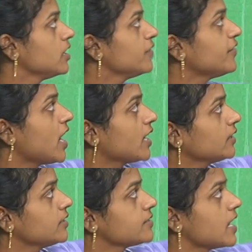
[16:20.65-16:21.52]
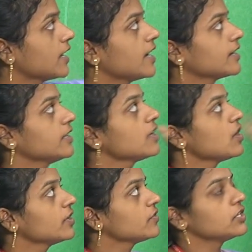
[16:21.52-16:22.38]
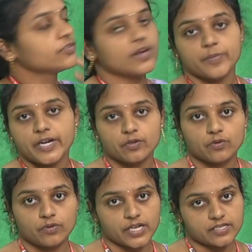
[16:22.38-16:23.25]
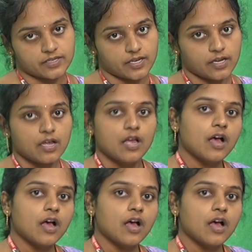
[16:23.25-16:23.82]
If R is greater than or equal to 1 by 2 root LC,